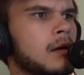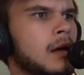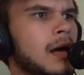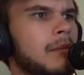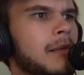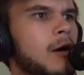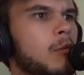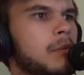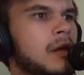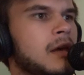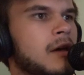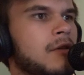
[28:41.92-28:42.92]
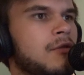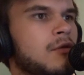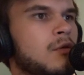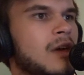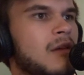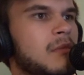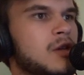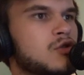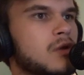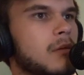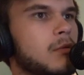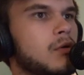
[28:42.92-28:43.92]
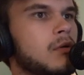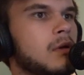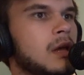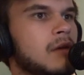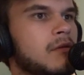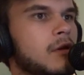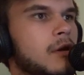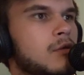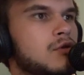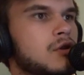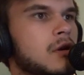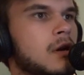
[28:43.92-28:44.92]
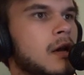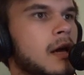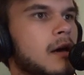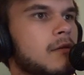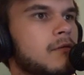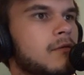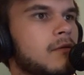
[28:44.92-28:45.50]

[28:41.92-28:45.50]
How about because you gave me trouble, even though you shouldn't have,